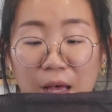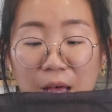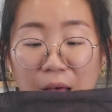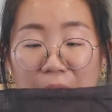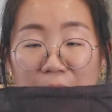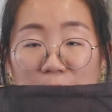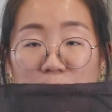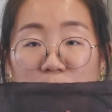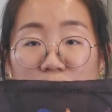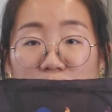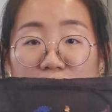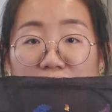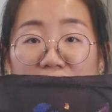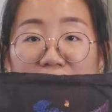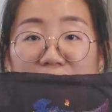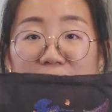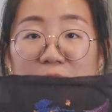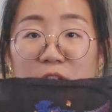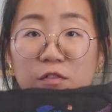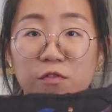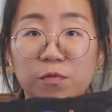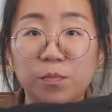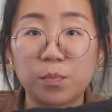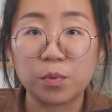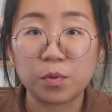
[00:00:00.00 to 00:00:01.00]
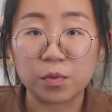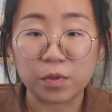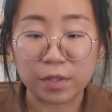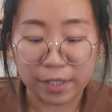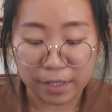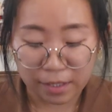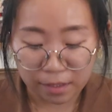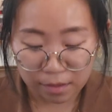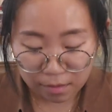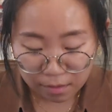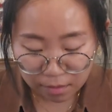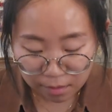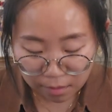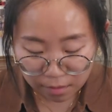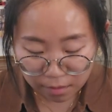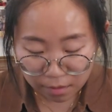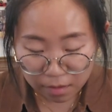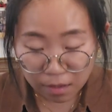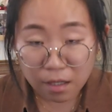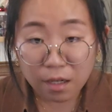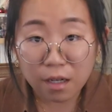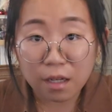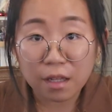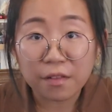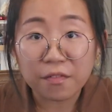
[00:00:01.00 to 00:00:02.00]
I will kind of put it
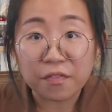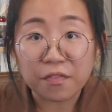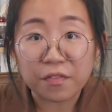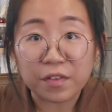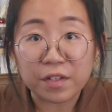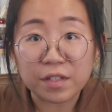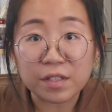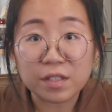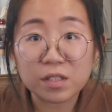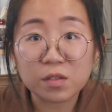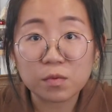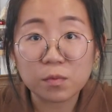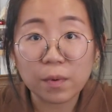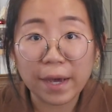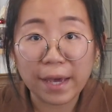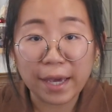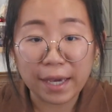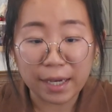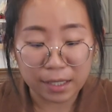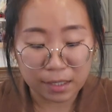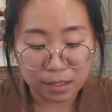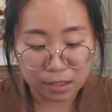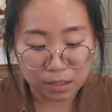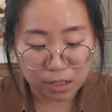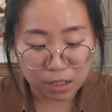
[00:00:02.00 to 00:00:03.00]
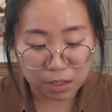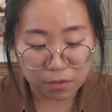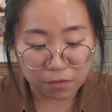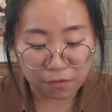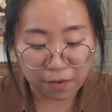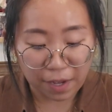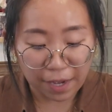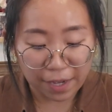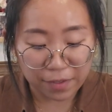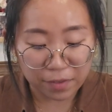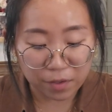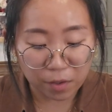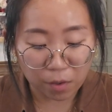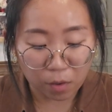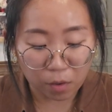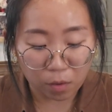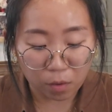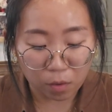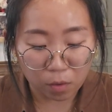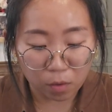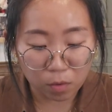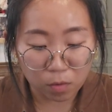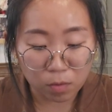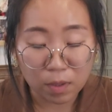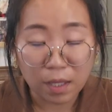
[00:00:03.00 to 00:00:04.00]
this way to find the
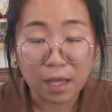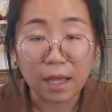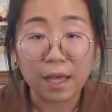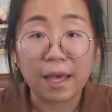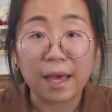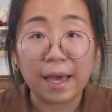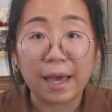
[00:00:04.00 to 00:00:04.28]
hole,